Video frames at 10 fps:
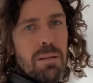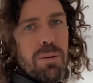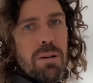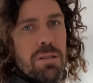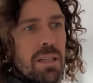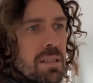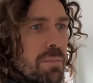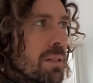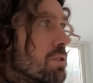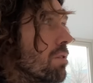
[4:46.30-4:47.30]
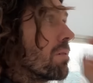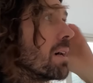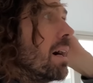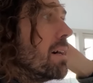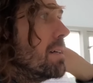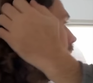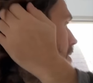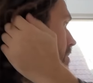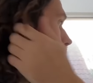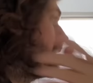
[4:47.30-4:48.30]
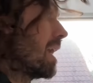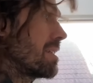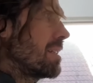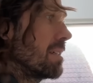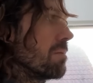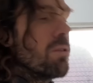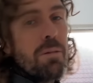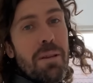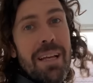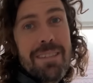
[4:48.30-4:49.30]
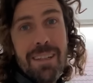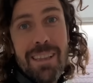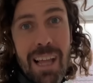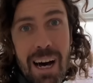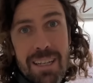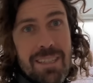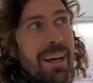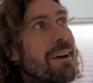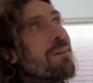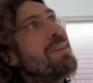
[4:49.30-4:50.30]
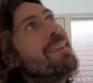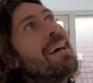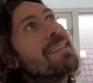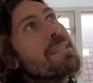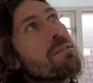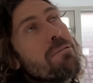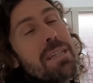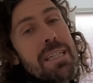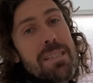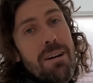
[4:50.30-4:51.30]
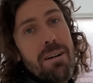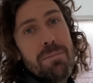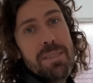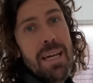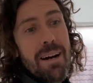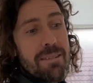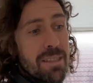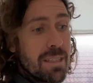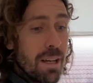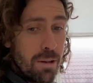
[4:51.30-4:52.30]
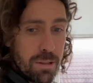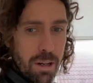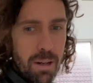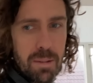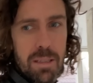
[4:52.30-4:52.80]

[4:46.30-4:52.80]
the process a bit stronger if that doesn't work. But that's the last layer. I've done that three times now. It's so time